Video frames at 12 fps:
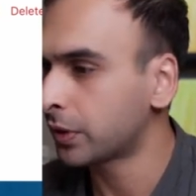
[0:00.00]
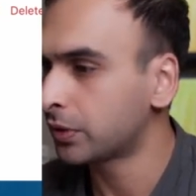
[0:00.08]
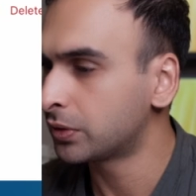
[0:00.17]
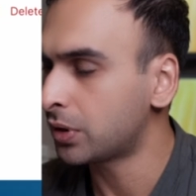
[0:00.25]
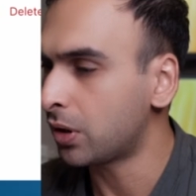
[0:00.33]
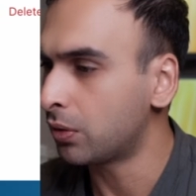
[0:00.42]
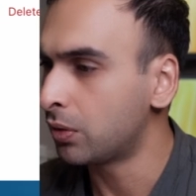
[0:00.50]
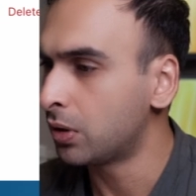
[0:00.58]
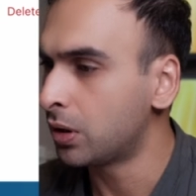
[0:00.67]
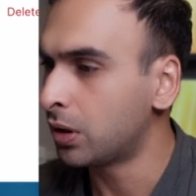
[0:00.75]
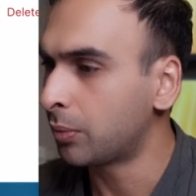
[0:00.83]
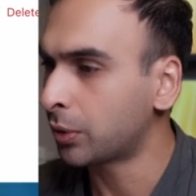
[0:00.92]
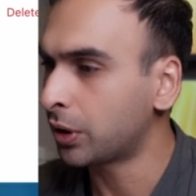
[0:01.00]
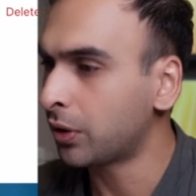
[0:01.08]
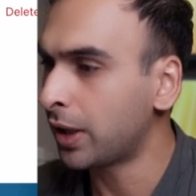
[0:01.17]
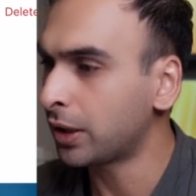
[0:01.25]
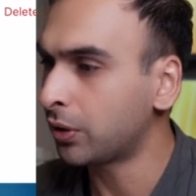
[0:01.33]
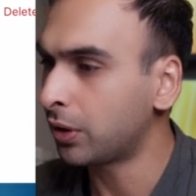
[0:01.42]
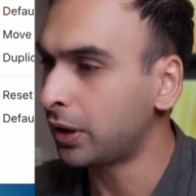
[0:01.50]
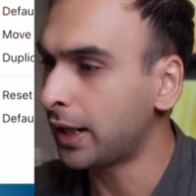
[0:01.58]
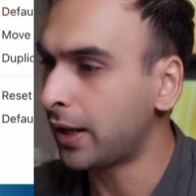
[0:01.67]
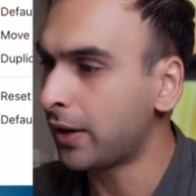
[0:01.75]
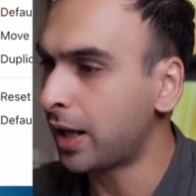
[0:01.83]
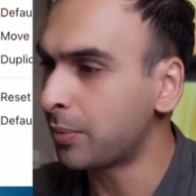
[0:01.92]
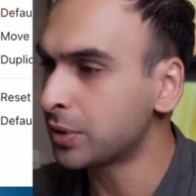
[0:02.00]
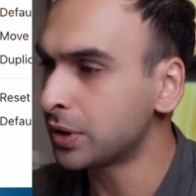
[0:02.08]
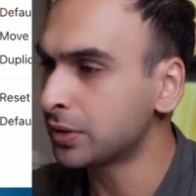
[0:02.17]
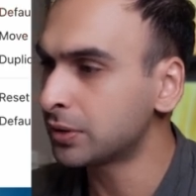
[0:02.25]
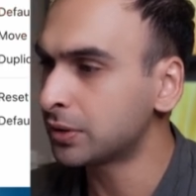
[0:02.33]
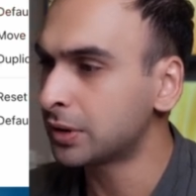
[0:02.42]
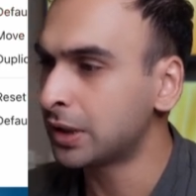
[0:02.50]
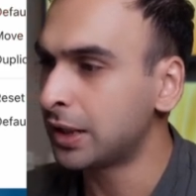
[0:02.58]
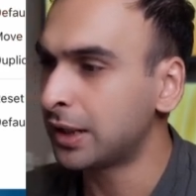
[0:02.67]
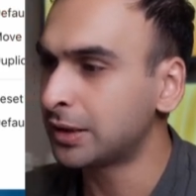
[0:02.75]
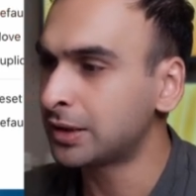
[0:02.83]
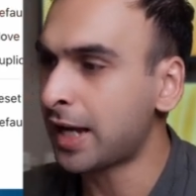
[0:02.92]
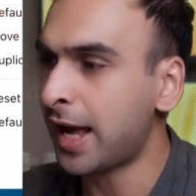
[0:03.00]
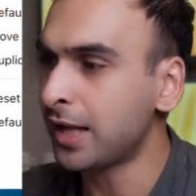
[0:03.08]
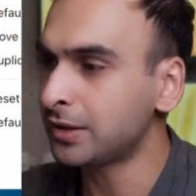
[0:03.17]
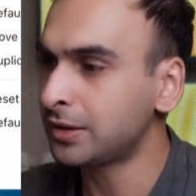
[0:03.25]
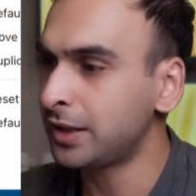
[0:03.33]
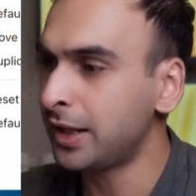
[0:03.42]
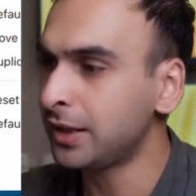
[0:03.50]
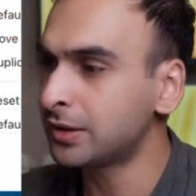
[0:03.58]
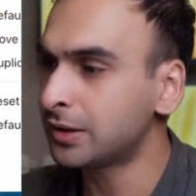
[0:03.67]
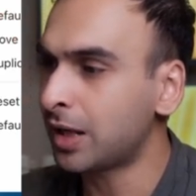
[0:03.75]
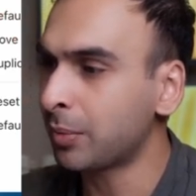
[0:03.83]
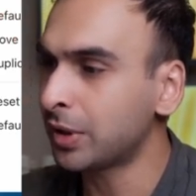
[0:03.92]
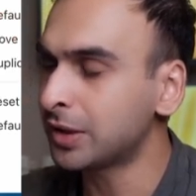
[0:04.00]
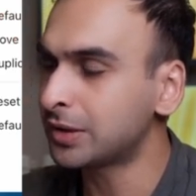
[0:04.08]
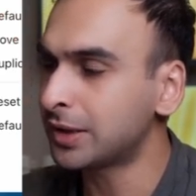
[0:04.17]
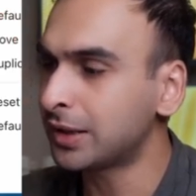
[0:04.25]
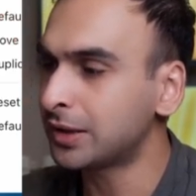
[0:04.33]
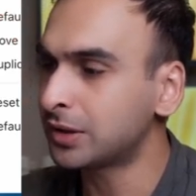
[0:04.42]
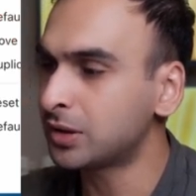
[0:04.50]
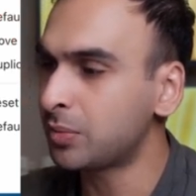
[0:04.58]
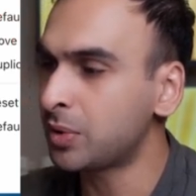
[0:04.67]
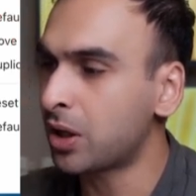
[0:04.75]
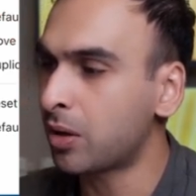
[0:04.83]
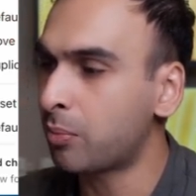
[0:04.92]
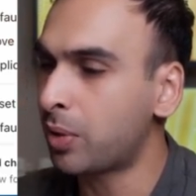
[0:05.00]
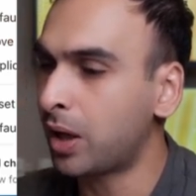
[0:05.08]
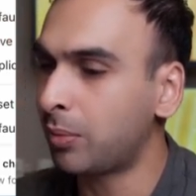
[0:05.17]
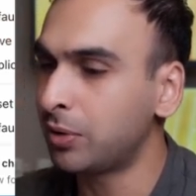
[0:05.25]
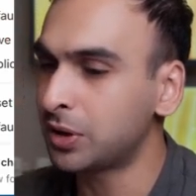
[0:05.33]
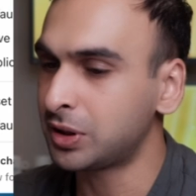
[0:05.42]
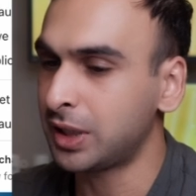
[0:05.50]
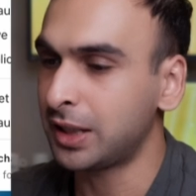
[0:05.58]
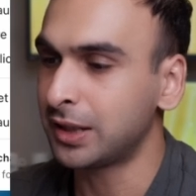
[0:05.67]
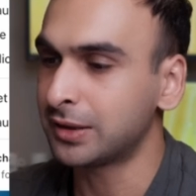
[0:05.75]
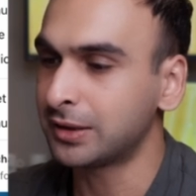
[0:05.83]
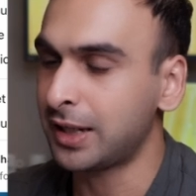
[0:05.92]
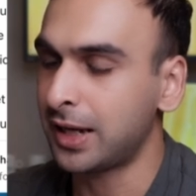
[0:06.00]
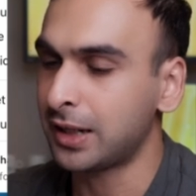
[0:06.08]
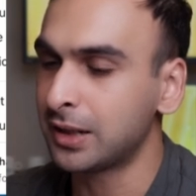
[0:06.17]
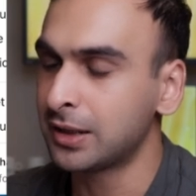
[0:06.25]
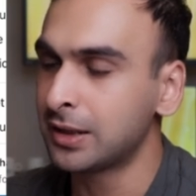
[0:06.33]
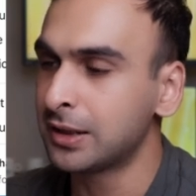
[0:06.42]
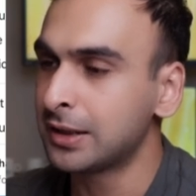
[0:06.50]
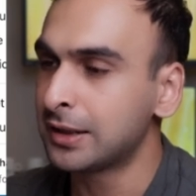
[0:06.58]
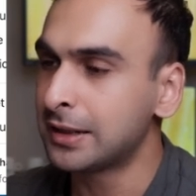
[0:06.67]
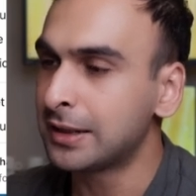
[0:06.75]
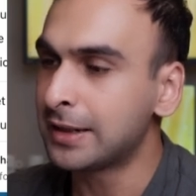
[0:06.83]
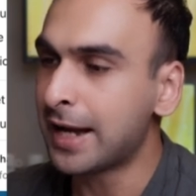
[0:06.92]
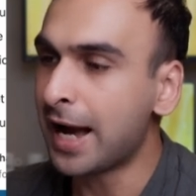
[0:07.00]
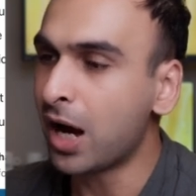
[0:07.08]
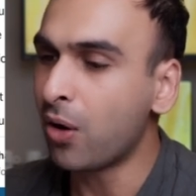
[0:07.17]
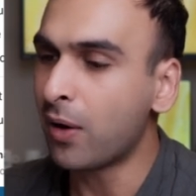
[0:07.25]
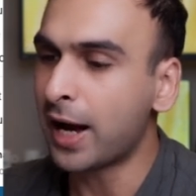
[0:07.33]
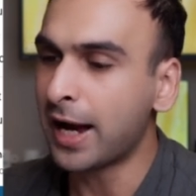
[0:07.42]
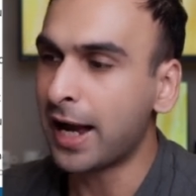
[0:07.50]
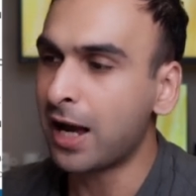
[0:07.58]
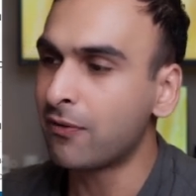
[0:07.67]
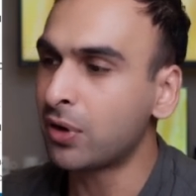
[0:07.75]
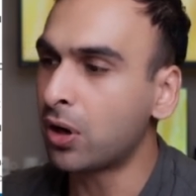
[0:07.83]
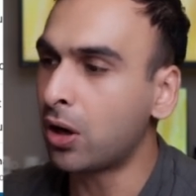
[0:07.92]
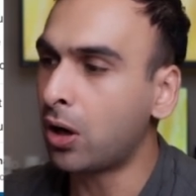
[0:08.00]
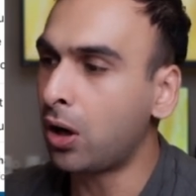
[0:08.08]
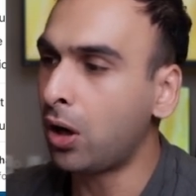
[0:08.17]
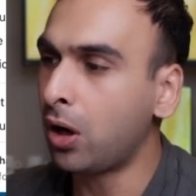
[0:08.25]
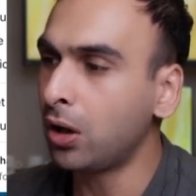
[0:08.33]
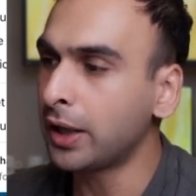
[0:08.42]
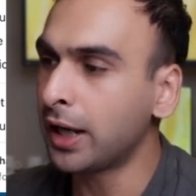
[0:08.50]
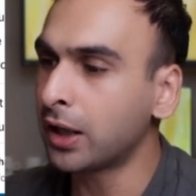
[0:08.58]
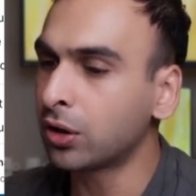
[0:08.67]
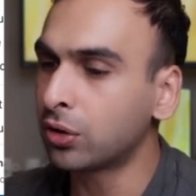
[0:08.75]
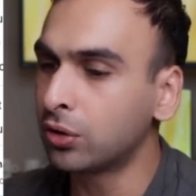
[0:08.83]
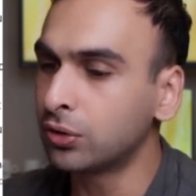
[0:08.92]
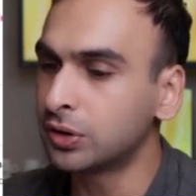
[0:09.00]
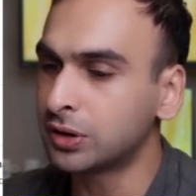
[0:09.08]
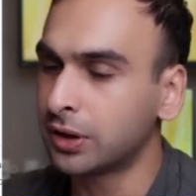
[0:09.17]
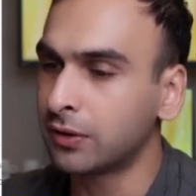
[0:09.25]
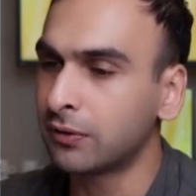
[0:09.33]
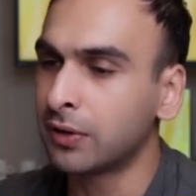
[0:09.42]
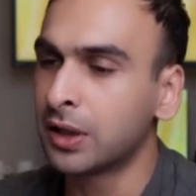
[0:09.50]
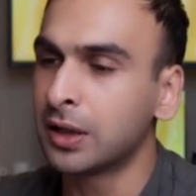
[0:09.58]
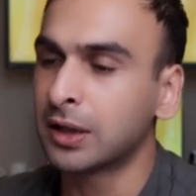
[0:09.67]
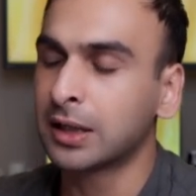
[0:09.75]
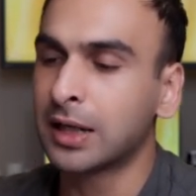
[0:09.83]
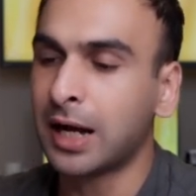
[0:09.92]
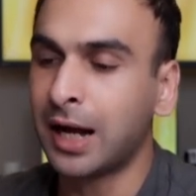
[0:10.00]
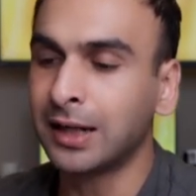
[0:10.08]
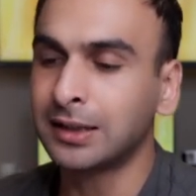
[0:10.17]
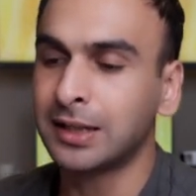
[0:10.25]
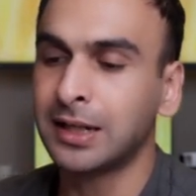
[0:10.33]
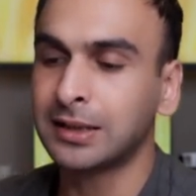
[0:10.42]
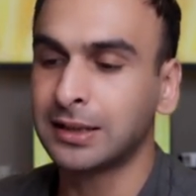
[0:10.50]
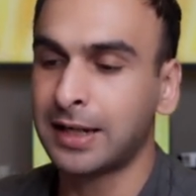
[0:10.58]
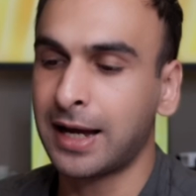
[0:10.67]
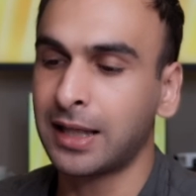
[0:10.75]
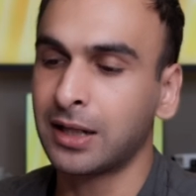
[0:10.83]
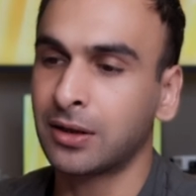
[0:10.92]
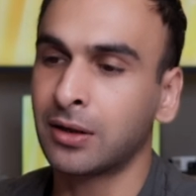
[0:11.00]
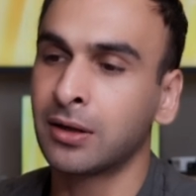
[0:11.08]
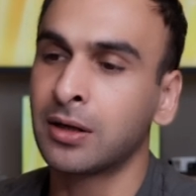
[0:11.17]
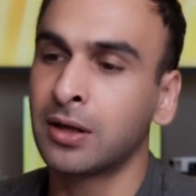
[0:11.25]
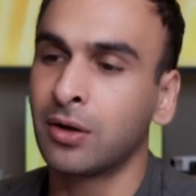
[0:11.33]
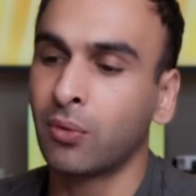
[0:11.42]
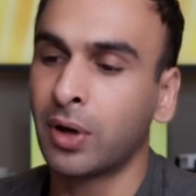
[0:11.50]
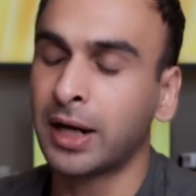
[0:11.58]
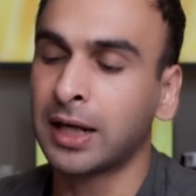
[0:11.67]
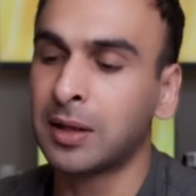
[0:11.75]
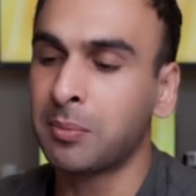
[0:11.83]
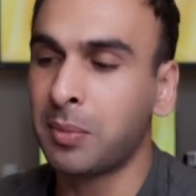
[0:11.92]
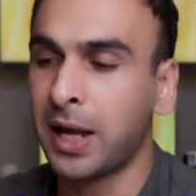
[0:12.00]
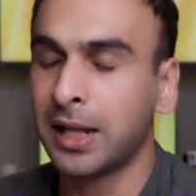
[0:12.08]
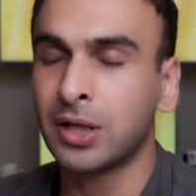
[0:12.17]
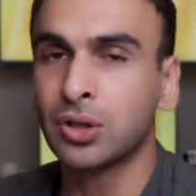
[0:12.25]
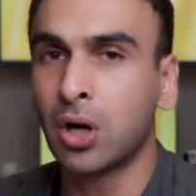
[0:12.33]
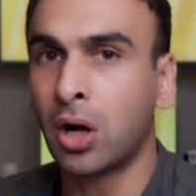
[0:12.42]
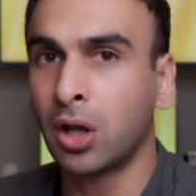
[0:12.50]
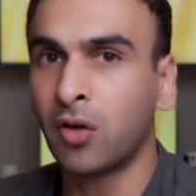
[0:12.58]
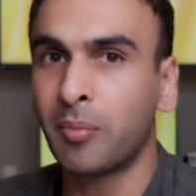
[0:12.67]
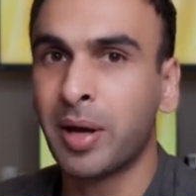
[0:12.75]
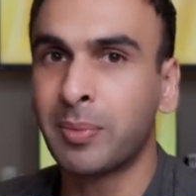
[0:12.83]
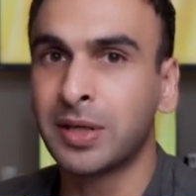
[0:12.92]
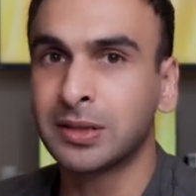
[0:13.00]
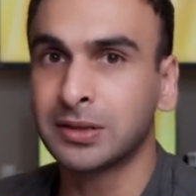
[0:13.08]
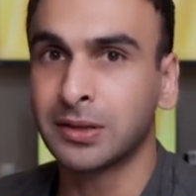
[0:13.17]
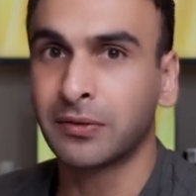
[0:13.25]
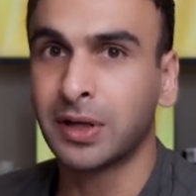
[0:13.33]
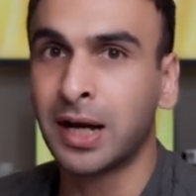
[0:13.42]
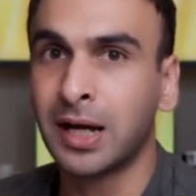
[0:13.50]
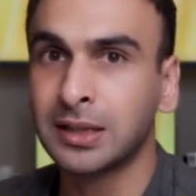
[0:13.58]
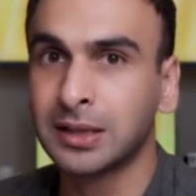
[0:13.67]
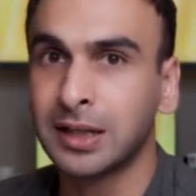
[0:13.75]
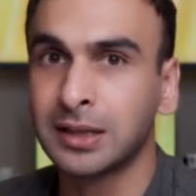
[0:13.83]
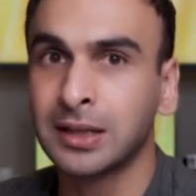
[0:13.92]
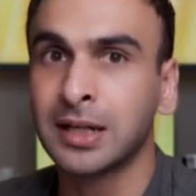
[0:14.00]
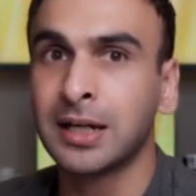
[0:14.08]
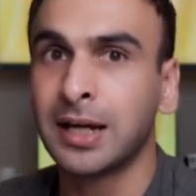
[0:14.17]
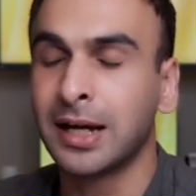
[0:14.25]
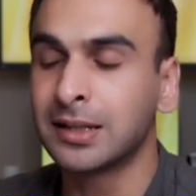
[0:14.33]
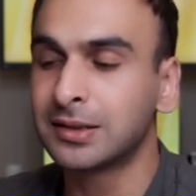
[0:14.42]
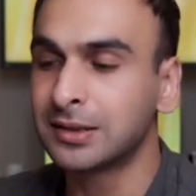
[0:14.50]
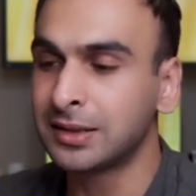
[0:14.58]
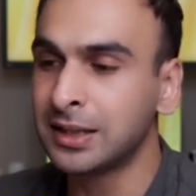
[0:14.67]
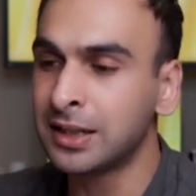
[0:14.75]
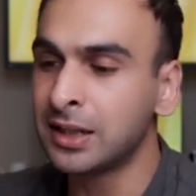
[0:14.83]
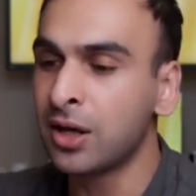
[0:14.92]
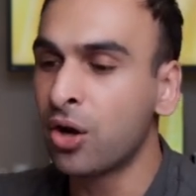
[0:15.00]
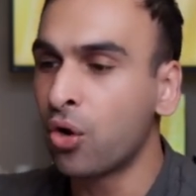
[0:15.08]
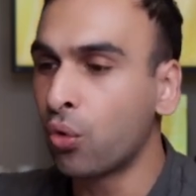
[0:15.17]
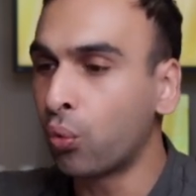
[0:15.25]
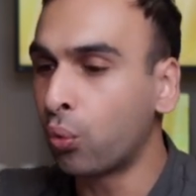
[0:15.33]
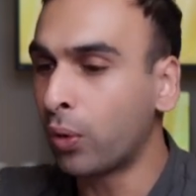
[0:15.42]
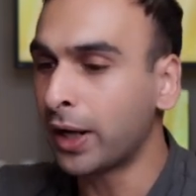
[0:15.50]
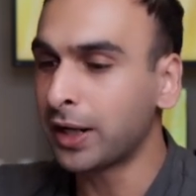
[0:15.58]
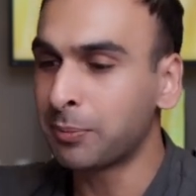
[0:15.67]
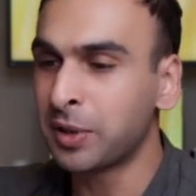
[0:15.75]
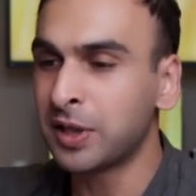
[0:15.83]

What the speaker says: So I'm going to go ahead and go to layout options, task dates. I'm going to set this to be our publish date instead. Now I have an all-inclusive content calendar where I can manage all of my pieces of content and see what